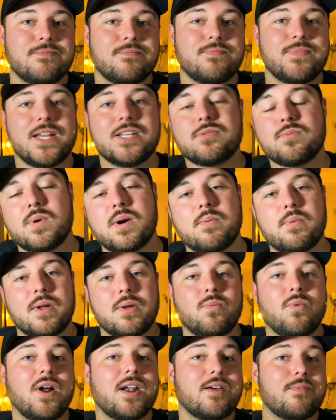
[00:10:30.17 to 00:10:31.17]
That's where we
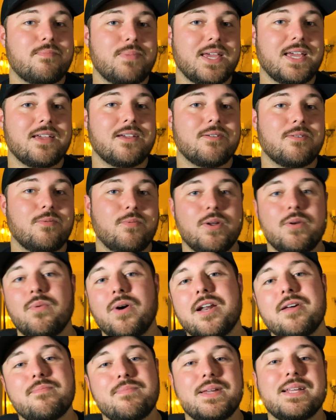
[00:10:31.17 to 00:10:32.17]
want to be. We
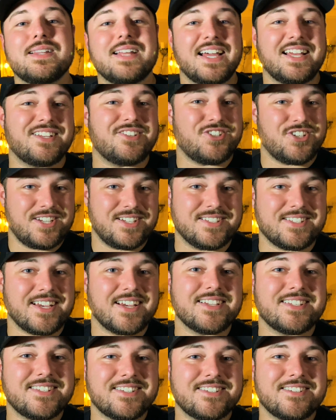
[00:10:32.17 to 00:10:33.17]
want to be like
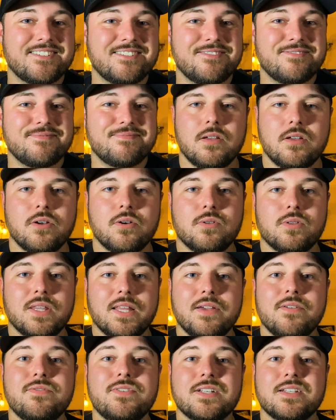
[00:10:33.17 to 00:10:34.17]
Jesus, who
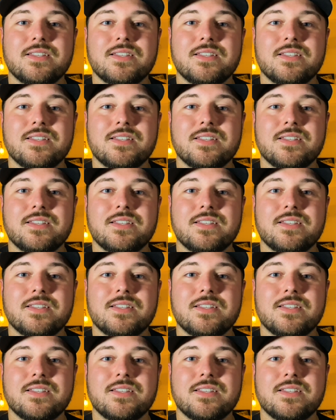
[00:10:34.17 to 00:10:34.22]
lived a